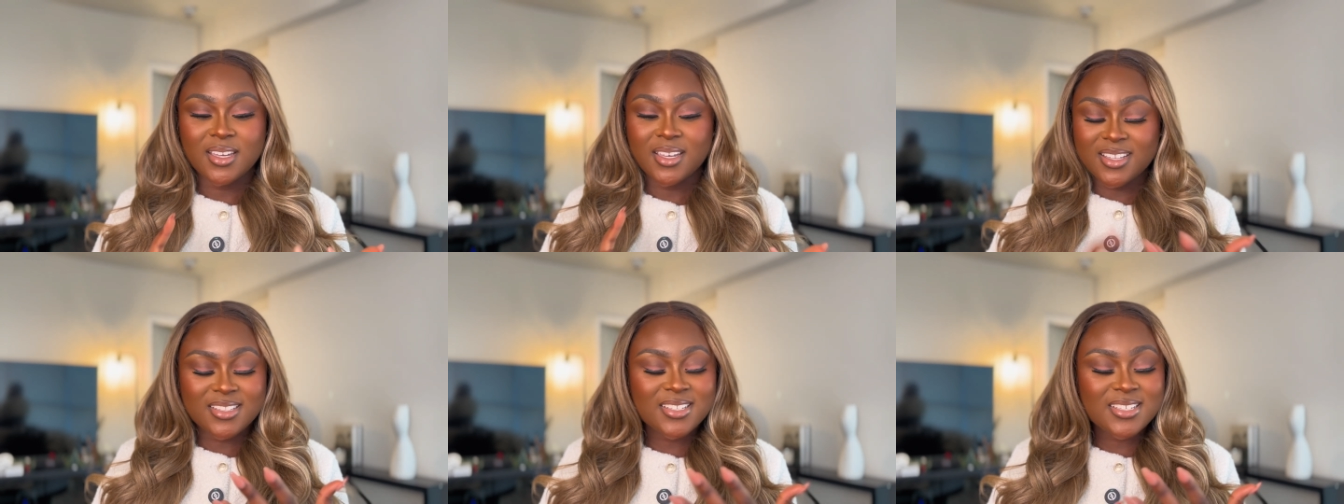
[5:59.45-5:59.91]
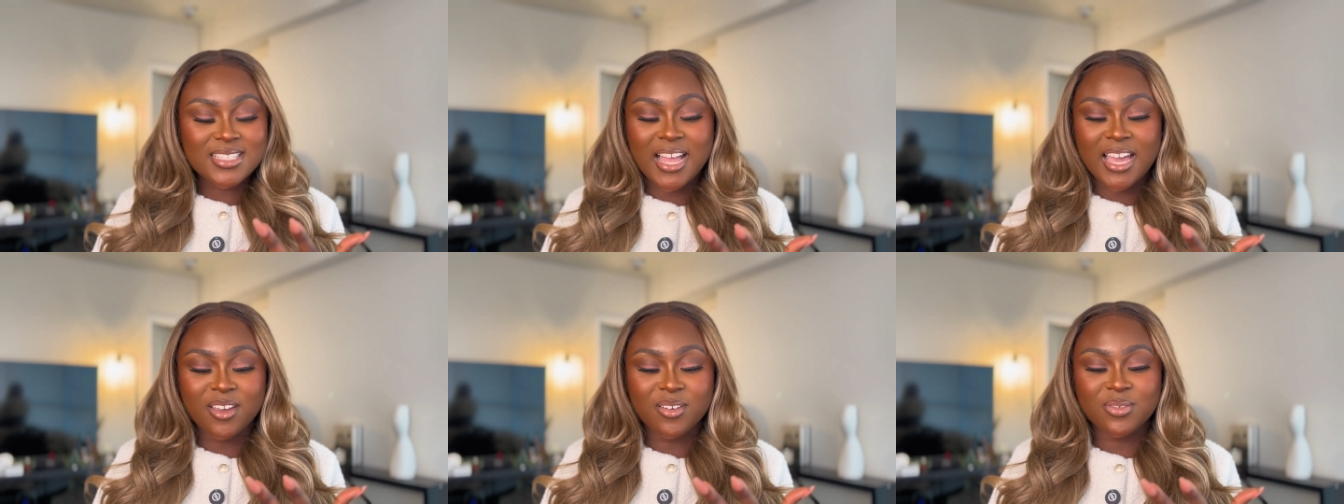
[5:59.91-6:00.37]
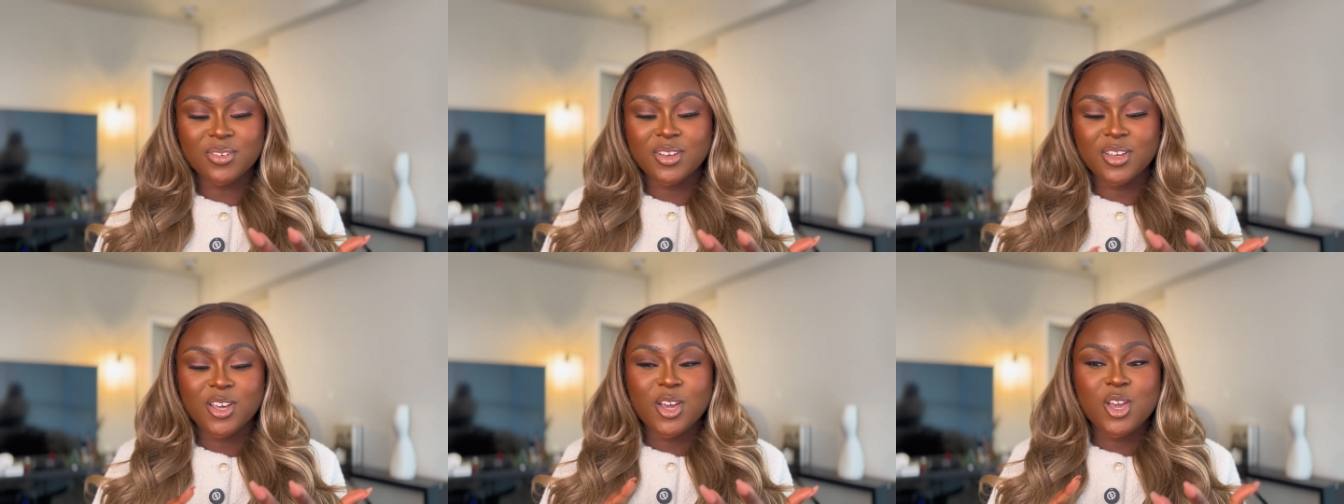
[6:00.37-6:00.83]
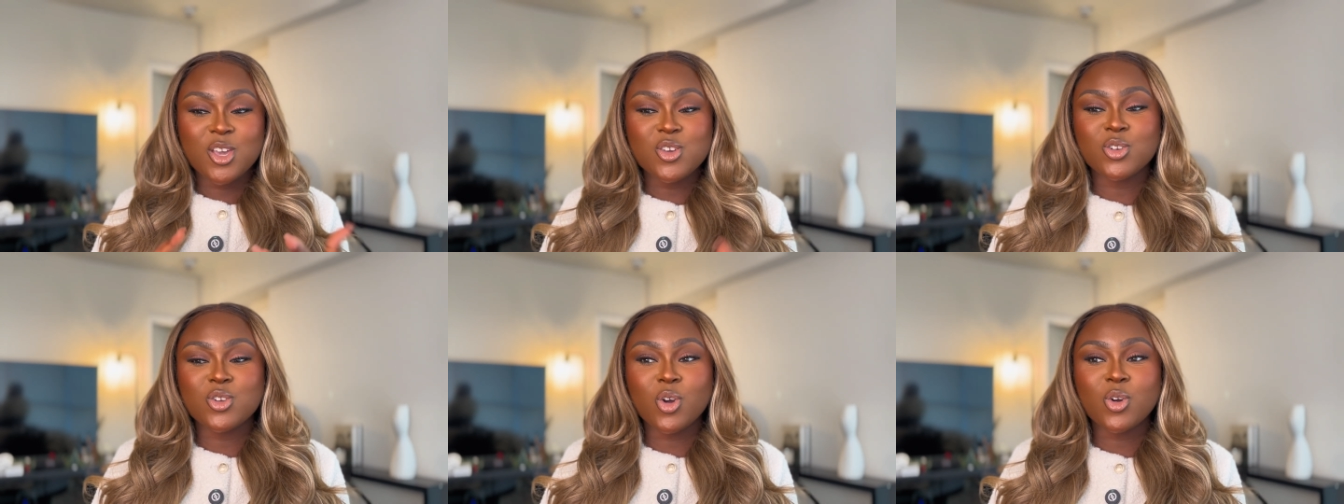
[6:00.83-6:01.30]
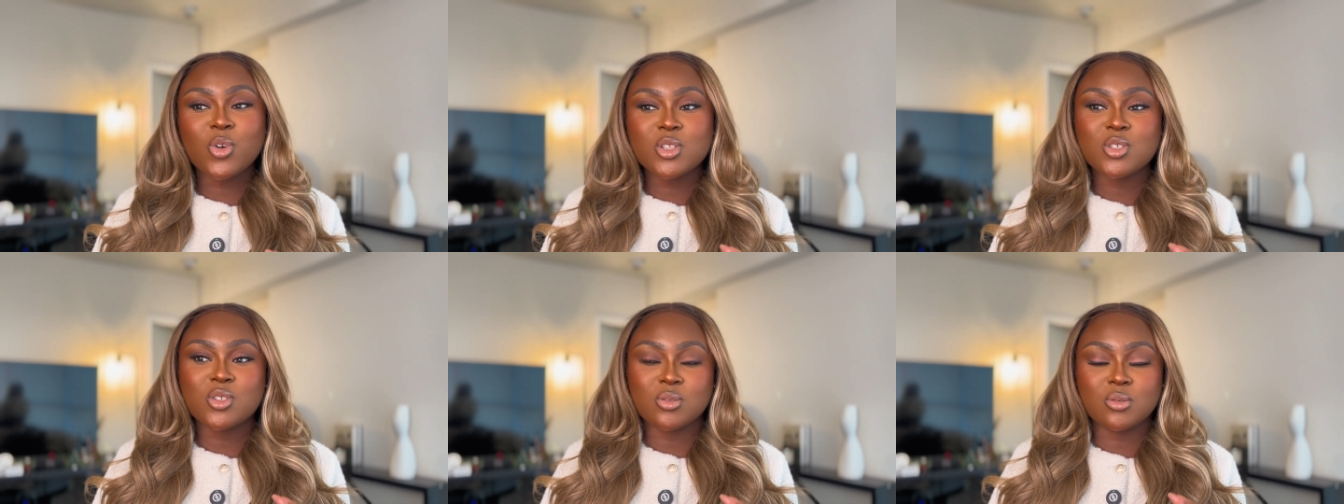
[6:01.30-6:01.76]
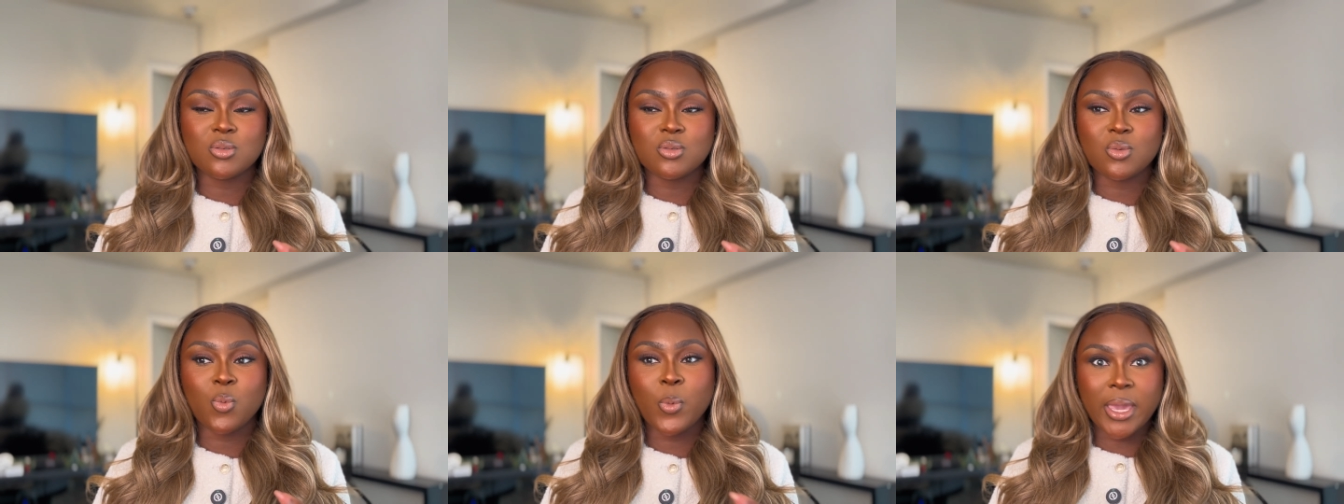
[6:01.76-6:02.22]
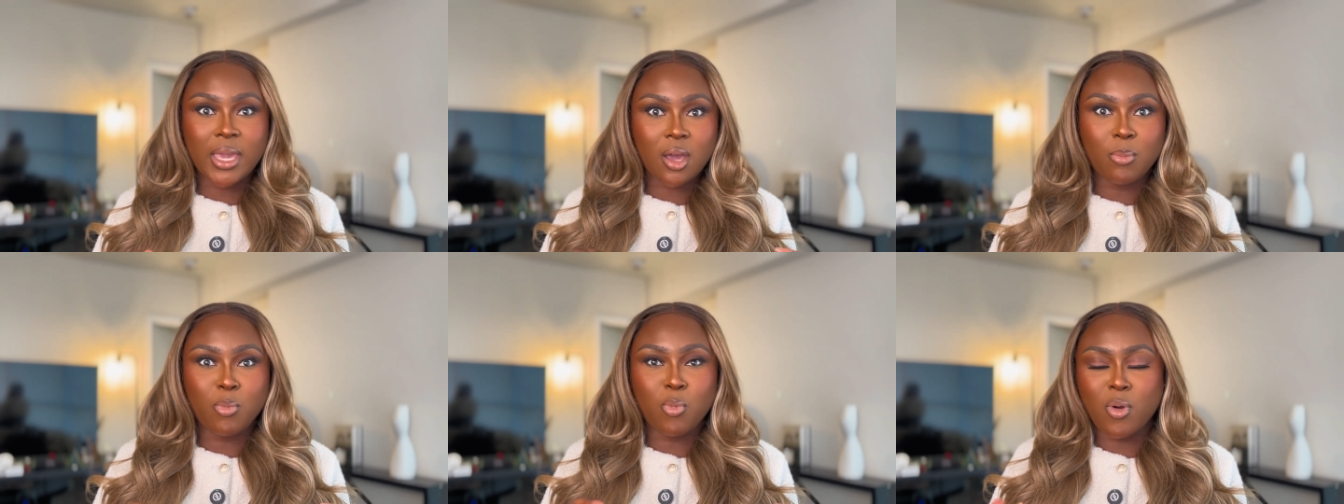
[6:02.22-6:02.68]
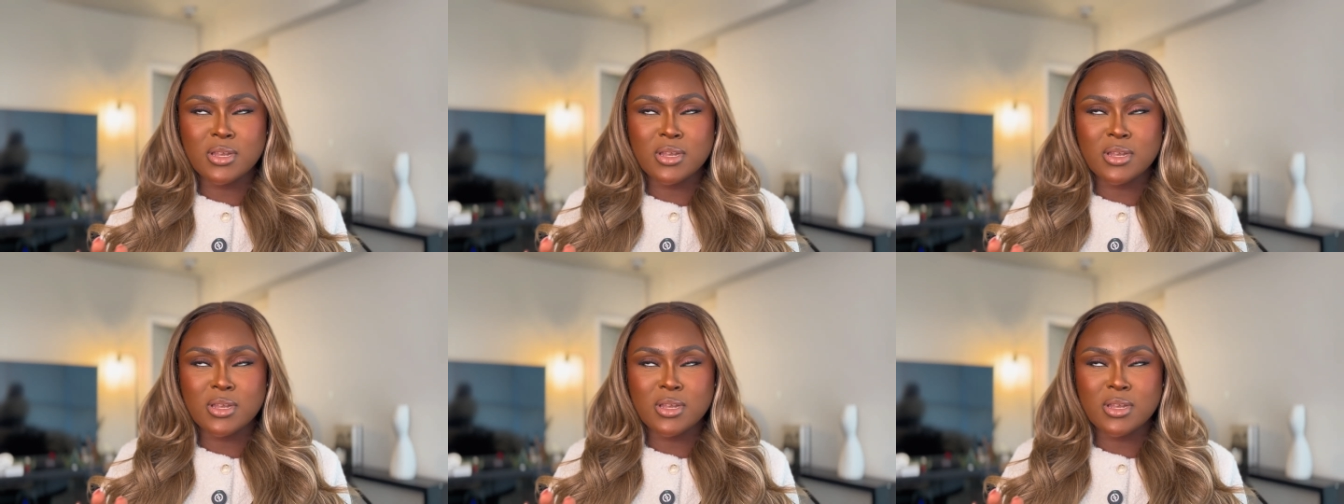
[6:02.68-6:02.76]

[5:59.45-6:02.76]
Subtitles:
In this life, you're not going to wake up one